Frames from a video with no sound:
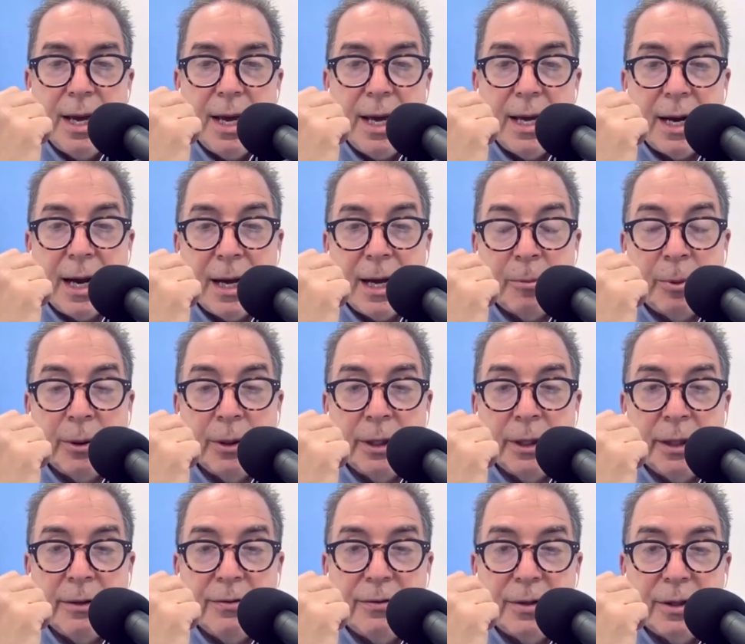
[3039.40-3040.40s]
And I
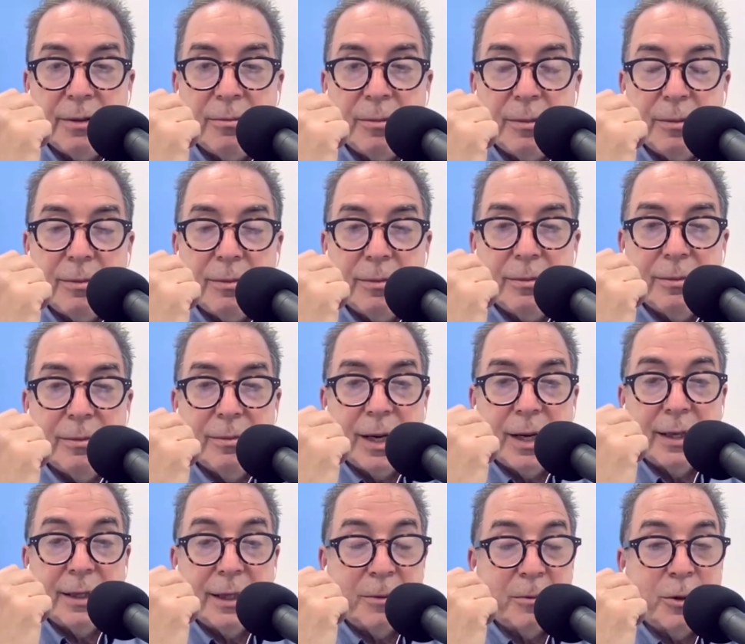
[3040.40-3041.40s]
believed, and
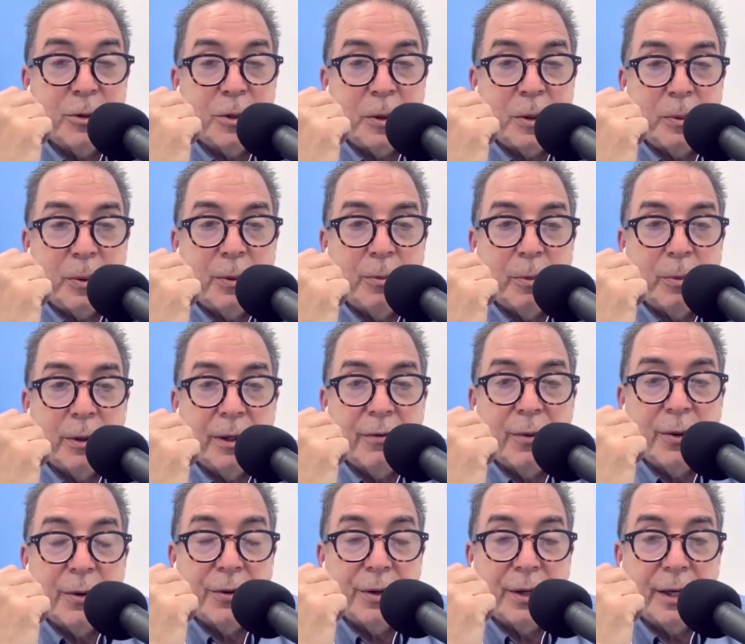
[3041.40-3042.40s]
I think most people believe
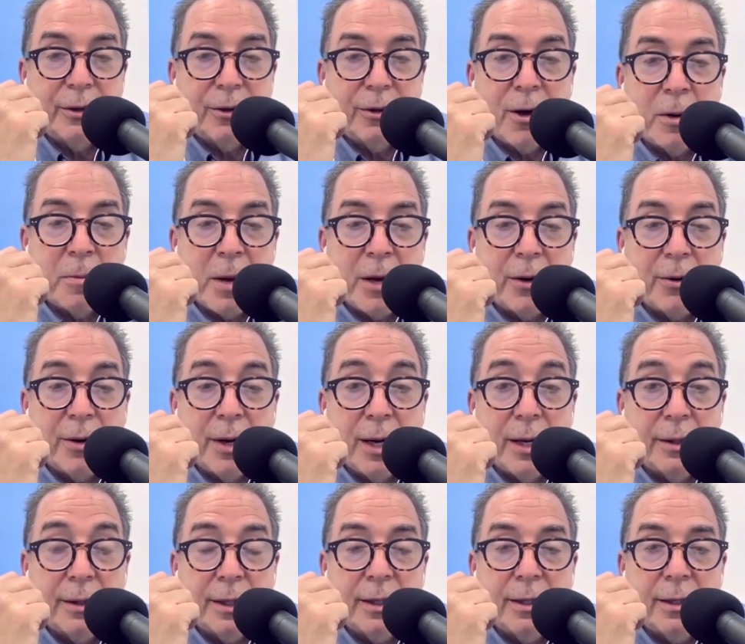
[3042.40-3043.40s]
whether they thought about it or
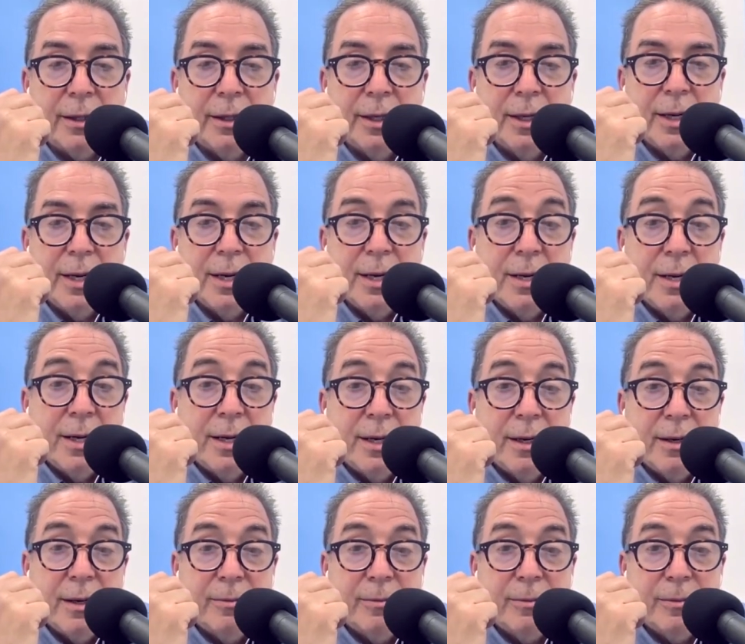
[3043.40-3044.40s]
not, that
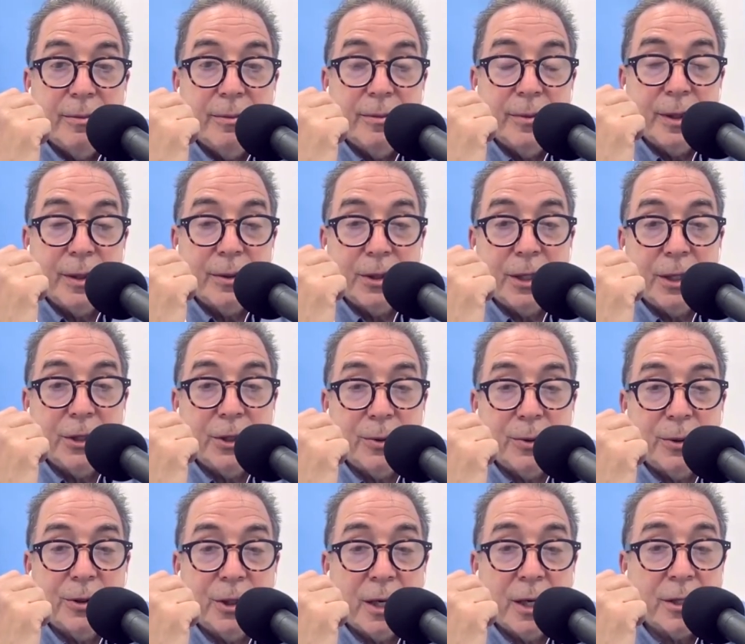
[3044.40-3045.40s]
there's an issue
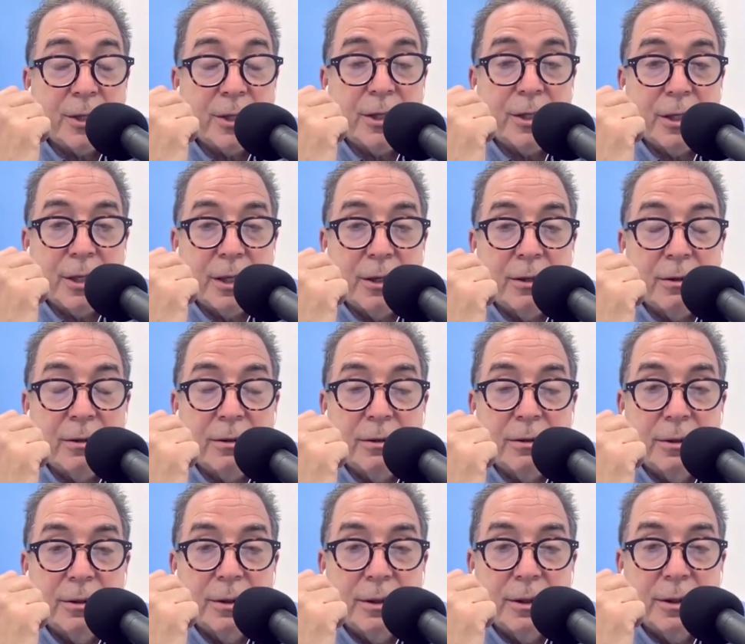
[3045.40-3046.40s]
of justice here.
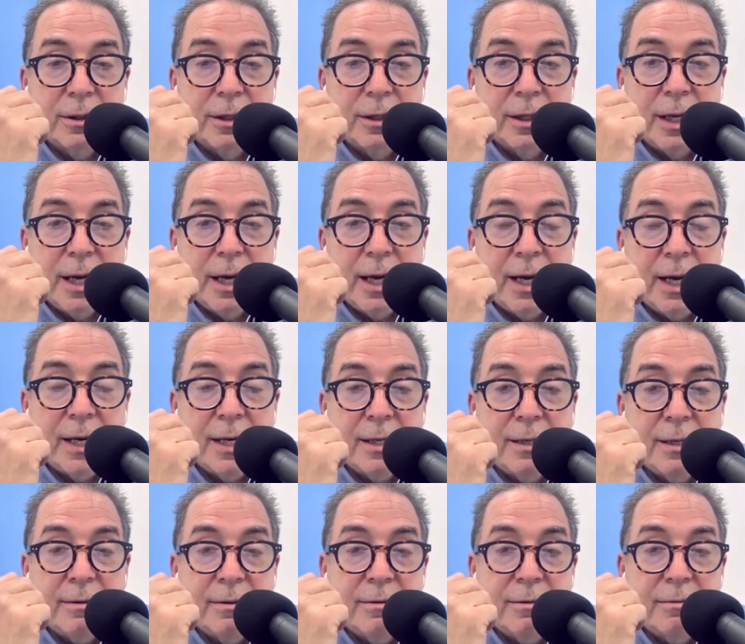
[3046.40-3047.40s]

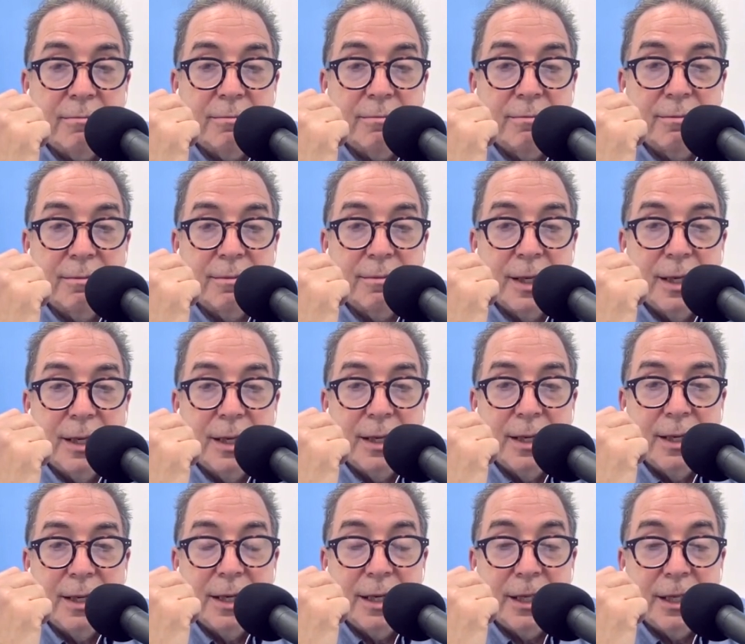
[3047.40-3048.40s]
And
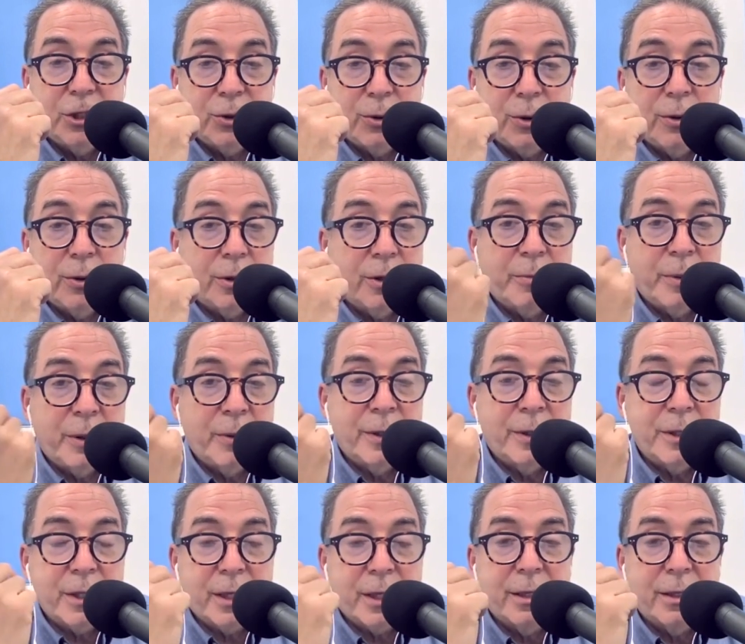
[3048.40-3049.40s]
it's true it could be
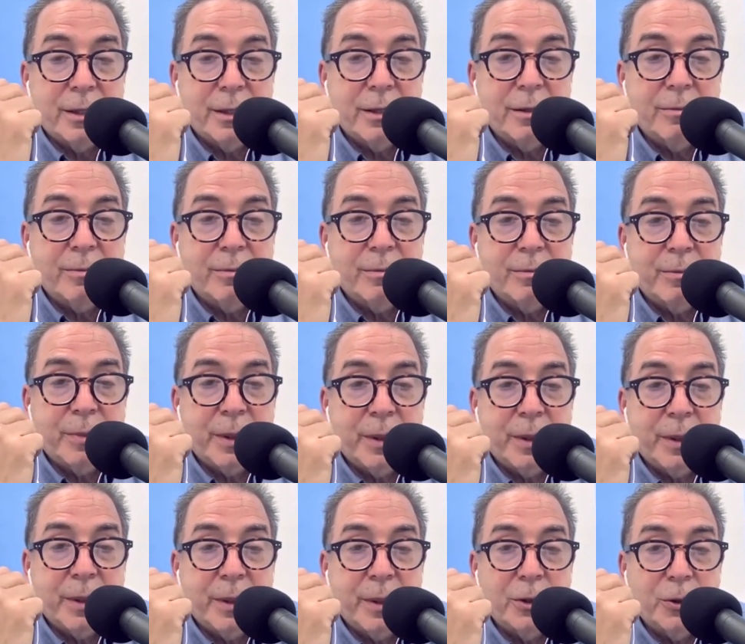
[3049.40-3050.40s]
risky to be in
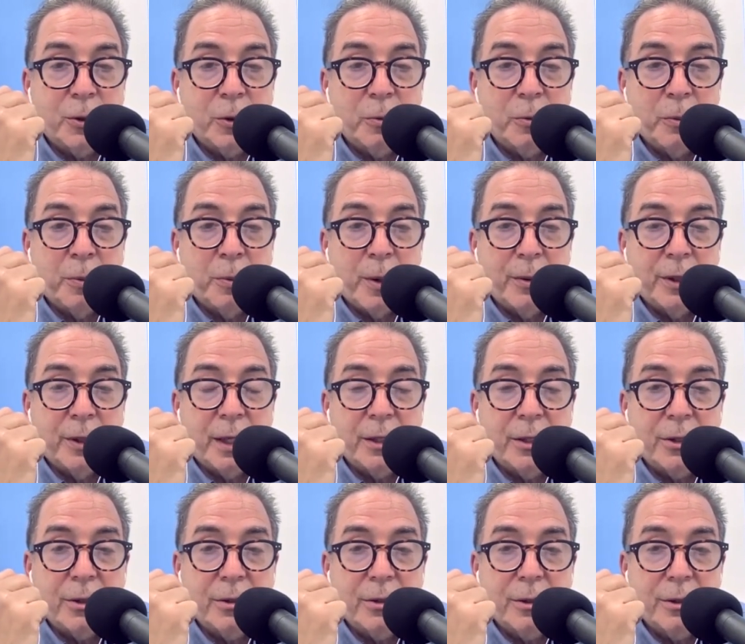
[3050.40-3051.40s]
a large group of
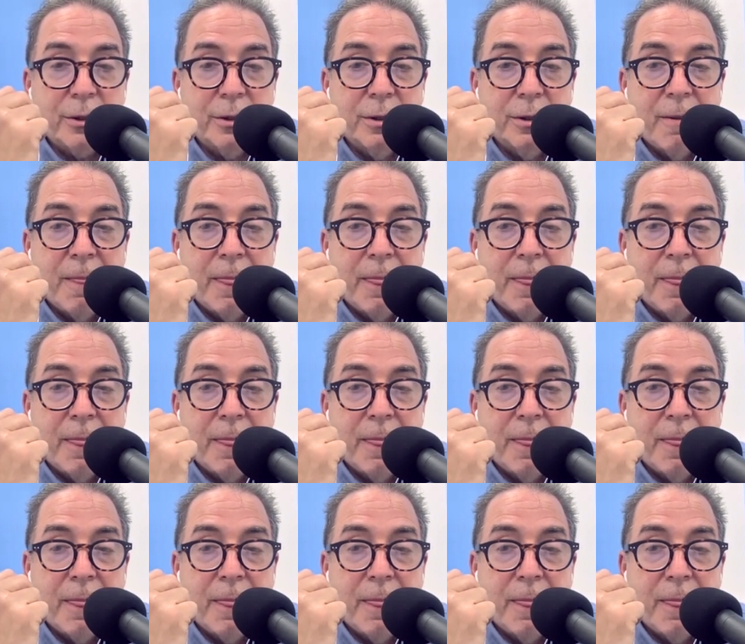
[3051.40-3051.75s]
protesters.